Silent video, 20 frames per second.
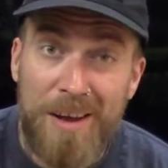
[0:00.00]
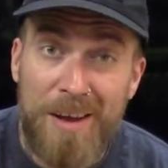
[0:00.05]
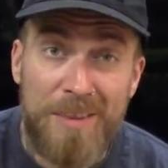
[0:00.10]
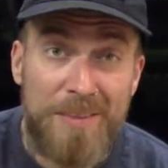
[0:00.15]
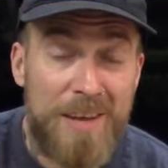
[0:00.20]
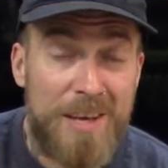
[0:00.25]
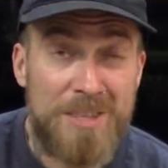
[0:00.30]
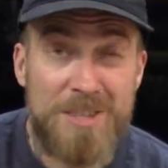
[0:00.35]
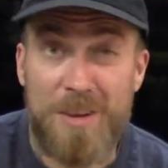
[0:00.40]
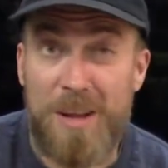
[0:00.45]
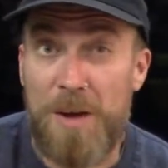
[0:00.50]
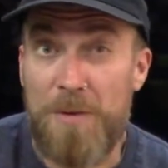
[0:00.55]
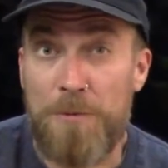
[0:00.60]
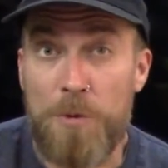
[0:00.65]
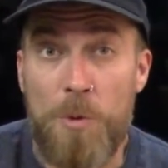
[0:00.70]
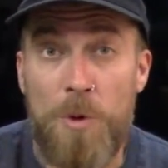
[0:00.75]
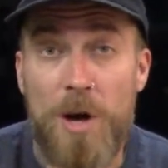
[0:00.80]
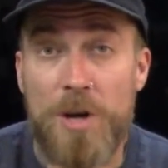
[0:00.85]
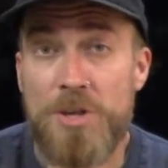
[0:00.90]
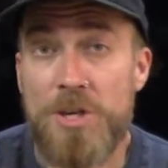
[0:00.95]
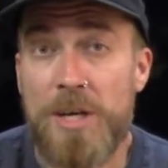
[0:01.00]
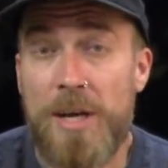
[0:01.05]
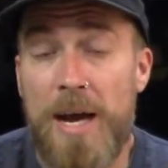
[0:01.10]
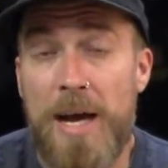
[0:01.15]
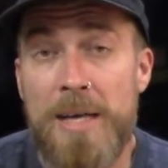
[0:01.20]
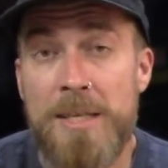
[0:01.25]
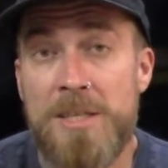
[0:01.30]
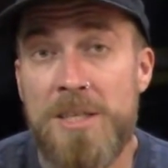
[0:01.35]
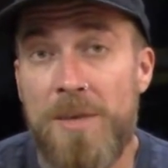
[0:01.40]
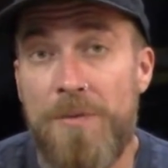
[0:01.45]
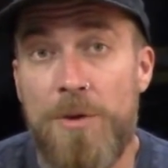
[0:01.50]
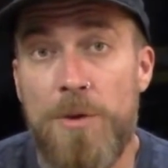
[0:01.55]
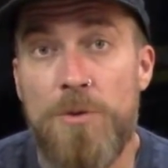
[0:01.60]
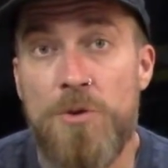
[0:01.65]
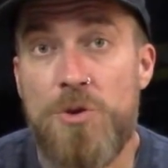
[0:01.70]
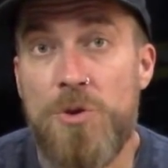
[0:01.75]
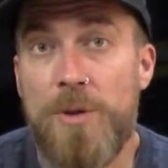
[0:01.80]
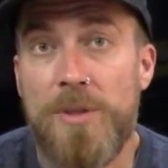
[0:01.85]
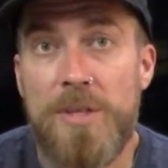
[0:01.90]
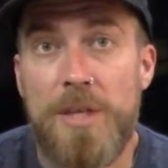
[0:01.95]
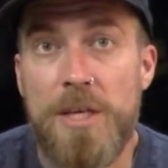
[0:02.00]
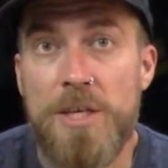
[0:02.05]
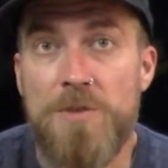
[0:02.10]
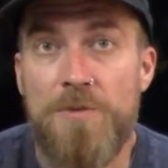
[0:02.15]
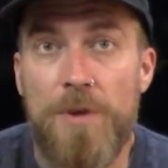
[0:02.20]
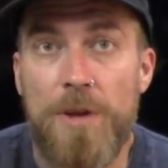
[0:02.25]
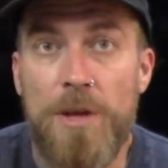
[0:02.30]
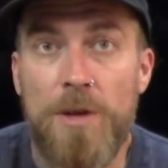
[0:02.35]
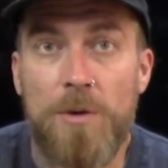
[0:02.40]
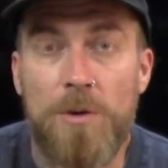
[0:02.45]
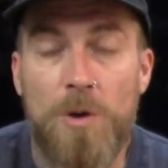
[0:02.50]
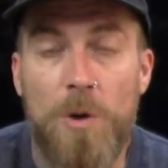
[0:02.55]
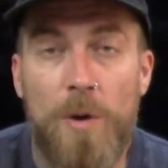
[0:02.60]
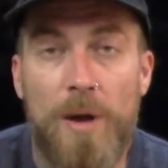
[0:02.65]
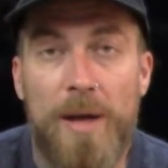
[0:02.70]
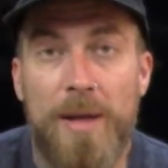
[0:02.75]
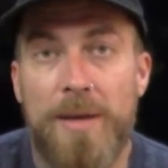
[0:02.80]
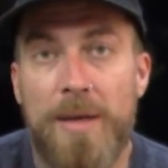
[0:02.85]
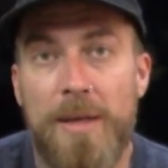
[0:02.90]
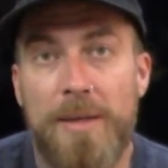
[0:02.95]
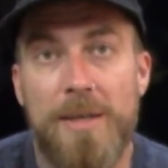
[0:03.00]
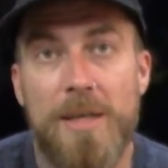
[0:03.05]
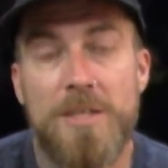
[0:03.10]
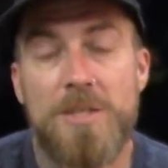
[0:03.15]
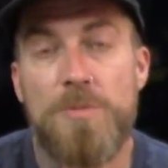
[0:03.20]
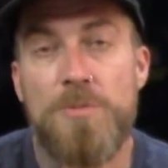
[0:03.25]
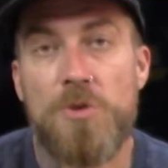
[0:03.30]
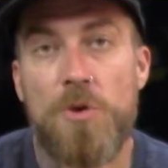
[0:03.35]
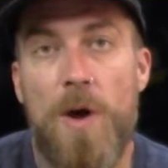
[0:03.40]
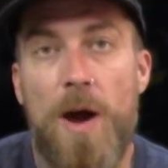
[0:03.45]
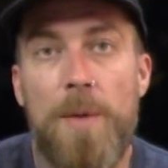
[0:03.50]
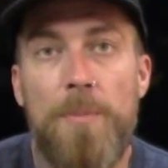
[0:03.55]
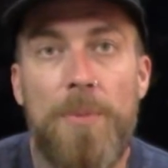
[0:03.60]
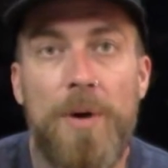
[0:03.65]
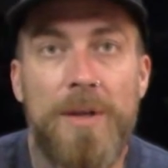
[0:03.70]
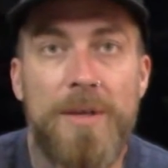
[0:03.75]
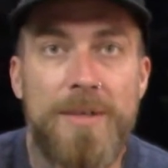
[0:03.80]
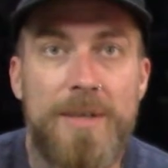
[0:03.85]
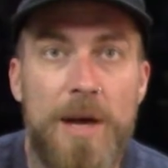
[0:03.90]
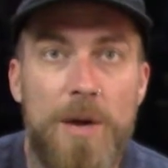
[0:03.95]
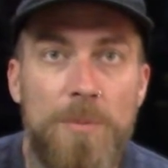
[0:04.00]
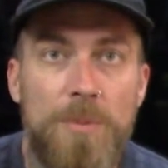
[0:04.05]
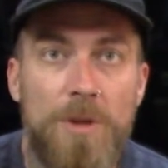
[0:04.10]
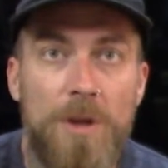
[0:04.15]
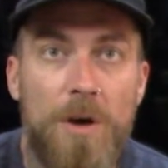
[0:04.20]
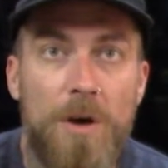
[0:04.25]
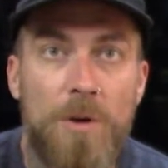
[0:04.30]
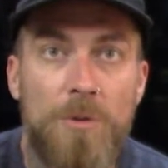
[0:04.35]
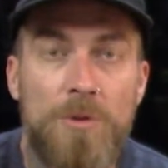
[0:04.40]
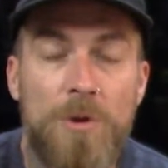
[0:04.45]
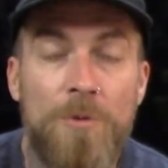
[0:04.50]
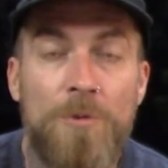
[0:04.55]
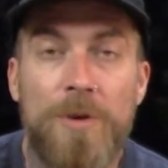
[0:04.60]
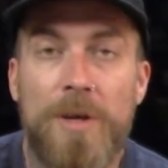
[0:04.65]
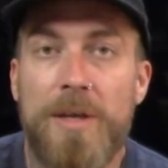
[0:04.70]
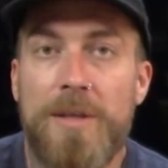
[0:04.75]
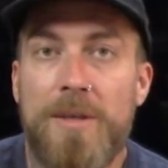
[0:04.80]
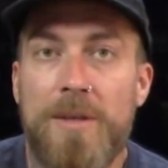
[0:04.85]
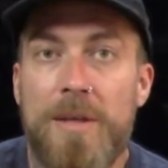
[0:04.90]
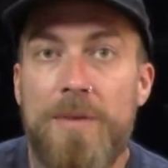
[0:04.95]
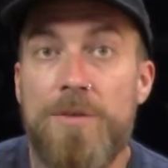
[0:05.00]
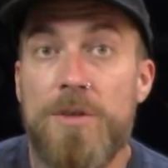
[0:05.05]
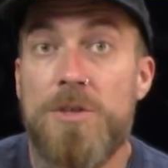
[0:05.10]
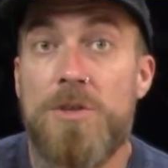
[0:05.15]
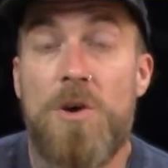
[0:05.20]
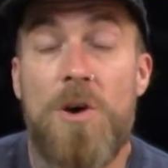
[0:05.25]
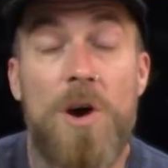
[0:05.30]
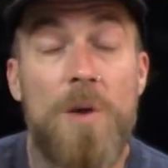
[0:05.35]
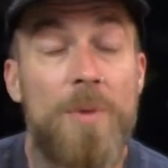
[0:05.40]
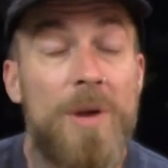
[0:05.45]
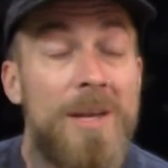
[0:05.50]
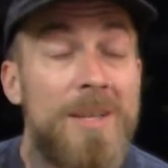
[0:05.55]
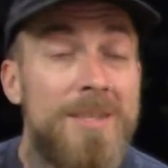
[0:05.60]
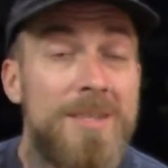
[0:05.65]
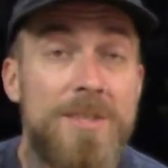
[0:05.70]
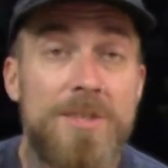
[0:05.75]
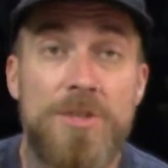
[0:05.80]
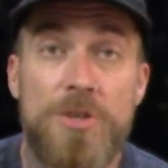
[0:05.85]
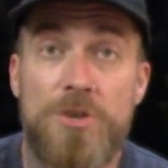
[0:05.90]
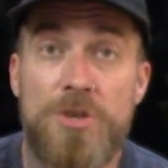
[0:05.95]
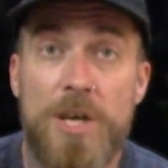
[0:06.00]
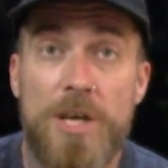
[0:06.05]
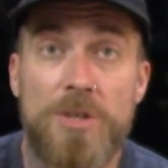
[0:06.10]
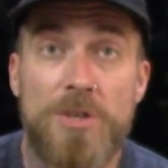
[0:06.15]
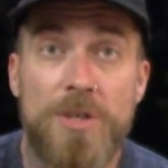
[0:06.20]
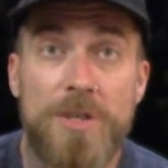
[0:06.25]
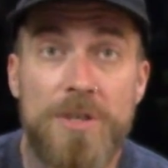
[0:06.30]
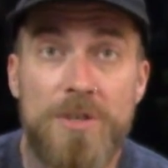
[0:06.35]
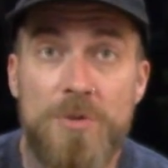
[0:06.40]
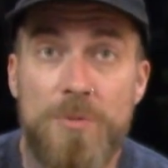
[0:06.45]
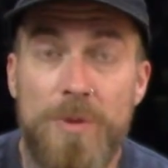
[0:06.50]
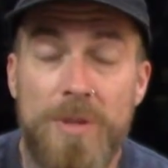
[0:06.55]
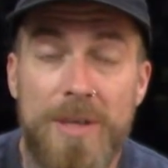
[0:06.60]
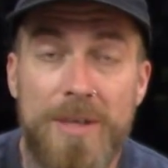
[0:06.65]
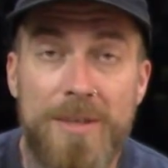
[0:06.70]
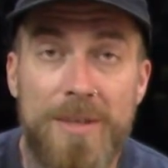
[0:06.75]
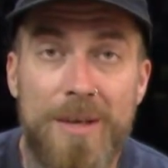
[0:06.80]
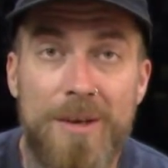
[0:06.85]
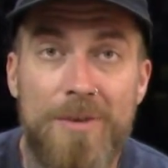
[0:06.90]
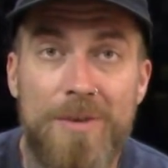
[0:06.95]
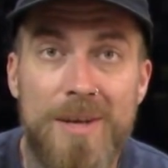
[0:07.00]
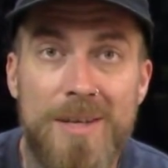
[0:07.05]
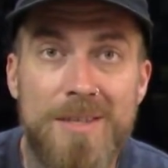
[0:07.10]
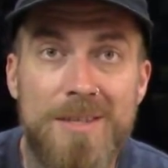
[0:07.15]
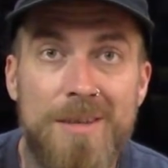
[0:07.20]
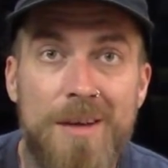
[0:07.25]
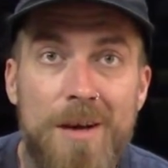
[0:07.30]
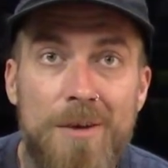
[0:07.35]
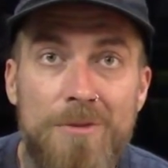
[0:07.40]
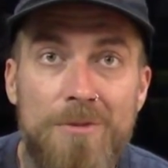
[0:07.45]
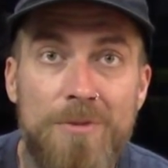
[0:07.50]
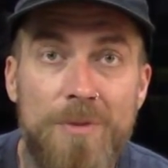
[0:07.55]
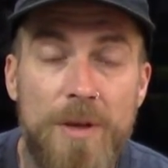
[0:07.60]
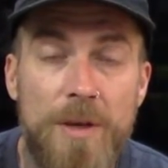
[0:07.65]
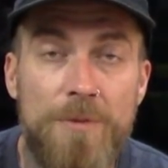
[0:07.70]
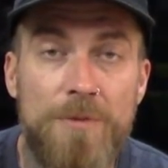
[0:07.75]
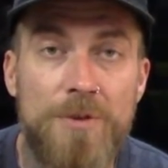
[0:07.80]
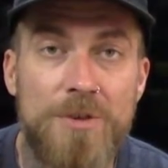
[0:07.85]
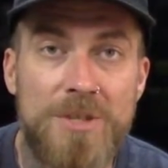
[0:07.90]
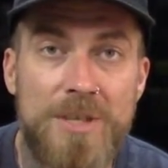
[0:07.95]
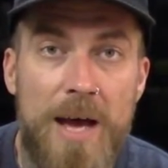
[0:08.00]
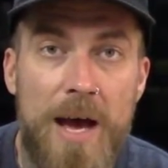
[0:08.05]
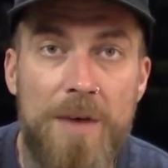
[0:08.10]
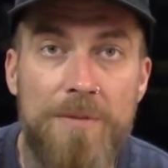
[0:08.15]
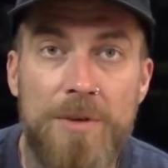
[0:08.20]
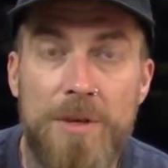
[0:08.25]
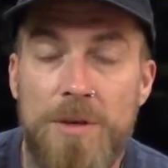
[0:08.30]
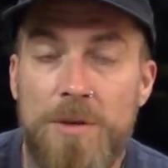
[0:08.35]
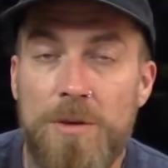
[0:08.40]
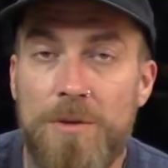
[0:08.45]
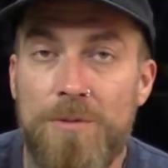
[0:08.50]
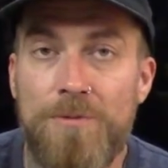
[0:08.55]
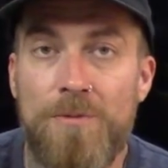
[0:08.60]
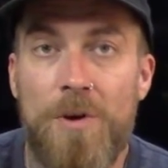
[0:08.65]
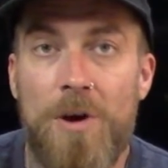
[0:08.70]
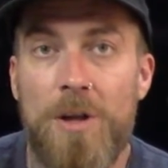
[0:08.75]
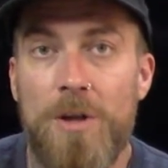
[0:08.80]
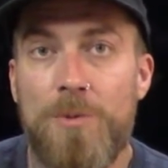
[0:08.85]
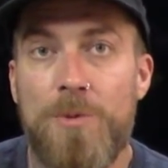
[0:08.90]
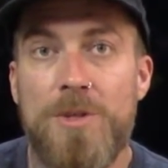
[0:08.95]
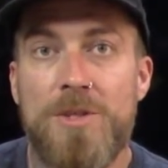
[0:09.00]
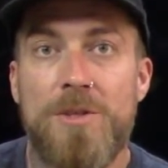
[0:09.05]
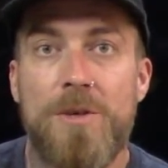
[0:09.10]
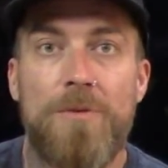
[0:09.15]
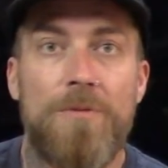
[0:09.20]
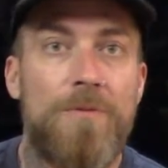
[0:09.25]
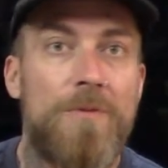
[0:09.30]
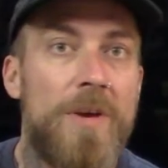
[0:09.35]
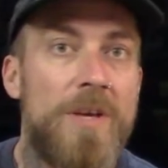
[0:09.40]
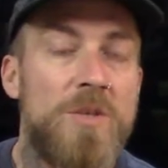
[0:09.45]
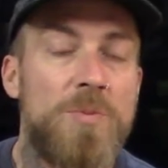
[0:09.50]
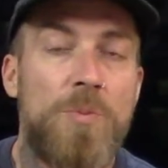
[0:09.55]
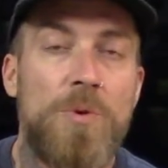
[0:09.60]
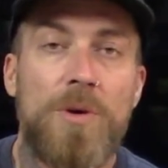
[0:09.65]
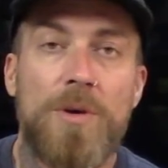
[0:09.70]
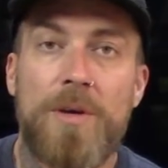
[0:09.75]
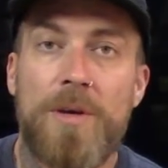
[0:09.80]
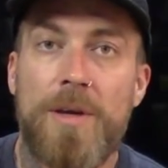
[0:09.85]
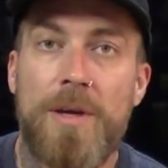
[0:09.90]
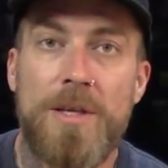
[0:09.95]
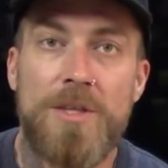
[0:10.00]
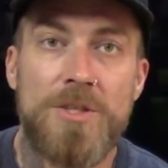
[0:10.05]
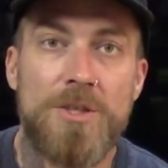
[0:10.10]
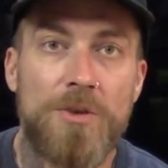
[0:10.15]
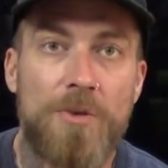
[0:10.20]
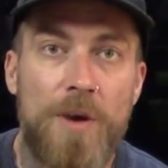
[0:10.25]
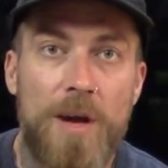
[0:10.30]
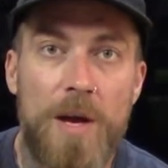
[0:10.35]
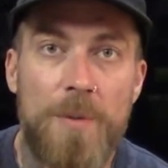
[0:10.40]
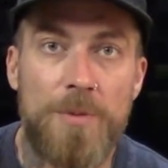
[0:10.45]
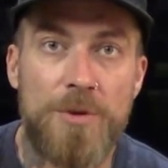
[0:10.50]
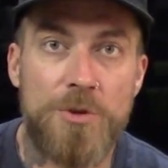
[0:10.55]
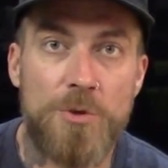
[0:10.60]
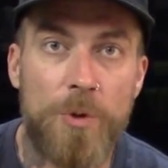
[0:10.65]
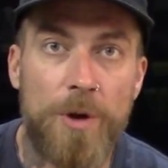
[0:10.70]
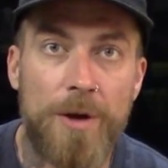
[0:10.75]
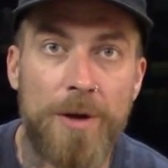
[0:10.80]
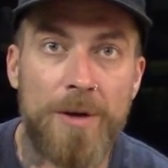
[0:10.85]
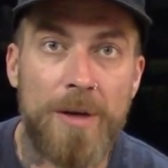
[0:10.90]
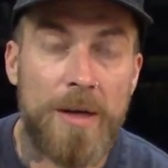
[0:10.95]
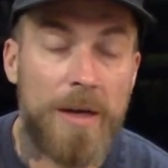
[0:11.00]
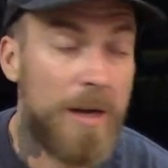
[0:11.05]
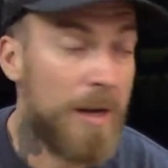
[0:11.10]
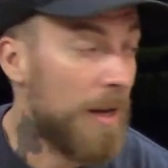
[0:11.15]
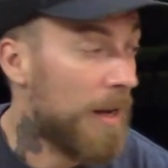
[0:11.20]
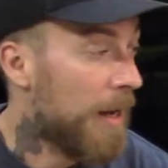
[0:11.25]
Thanks a lot for watching, guys. If you enjoyed today's video, go ahead and hit that subscribe button down below. Don't forget to leave us comments and suggestions. We like to hear that stuff. And if you're savvy, you can follow us on Facebook, Instagram, and Twitter.